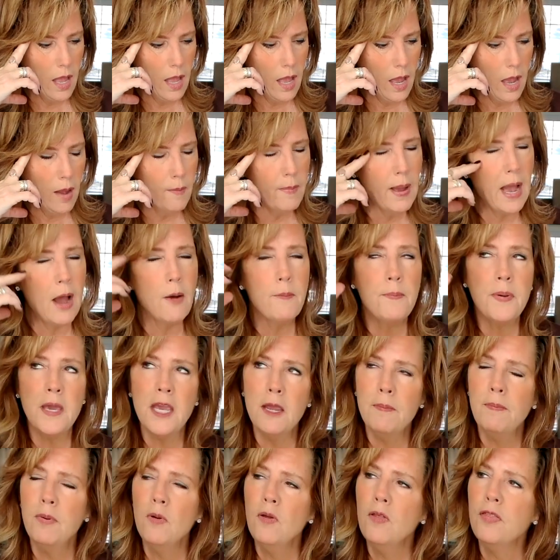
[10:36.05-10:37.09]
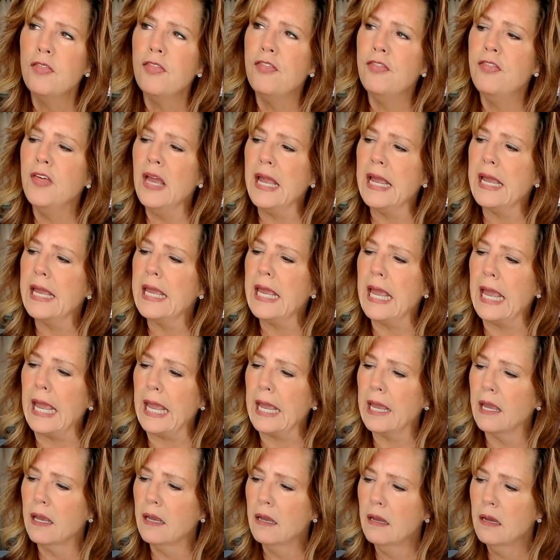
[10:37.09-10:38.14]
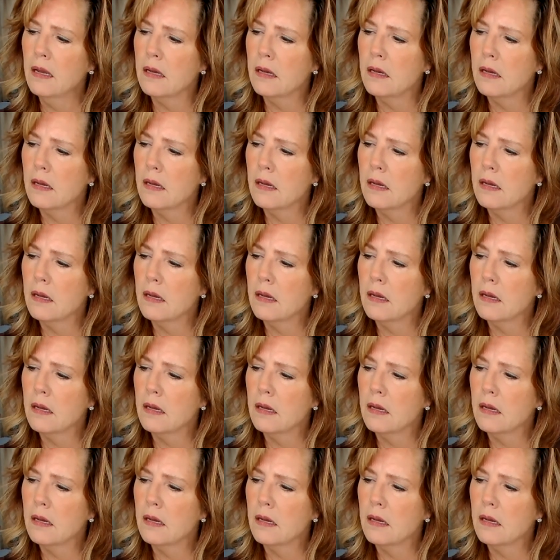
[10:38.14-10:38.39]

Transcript: about people thinking